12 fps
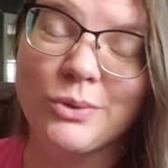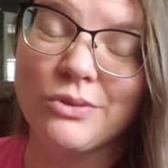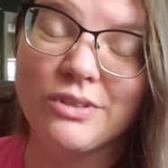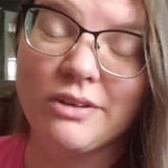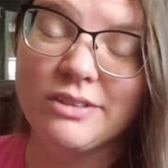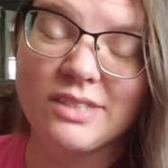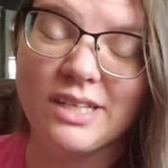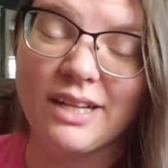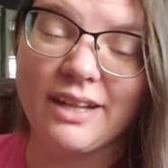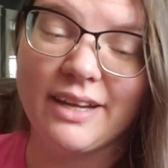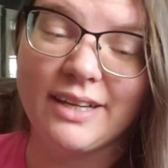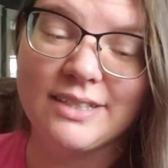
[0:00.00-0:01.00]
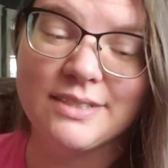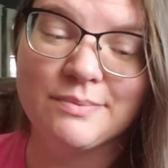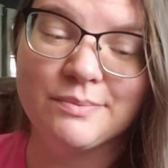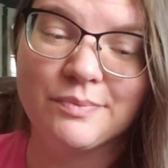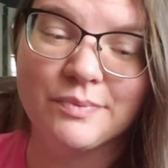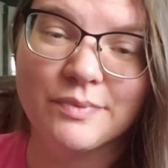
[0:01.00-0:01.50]
cool songs that I liked.
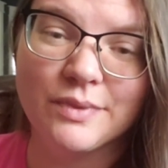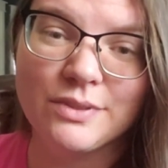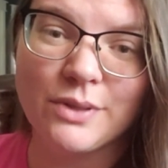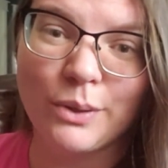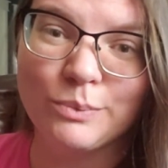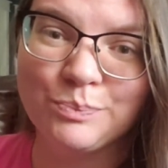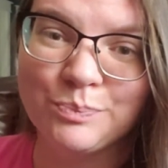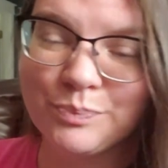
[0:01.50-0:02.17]
So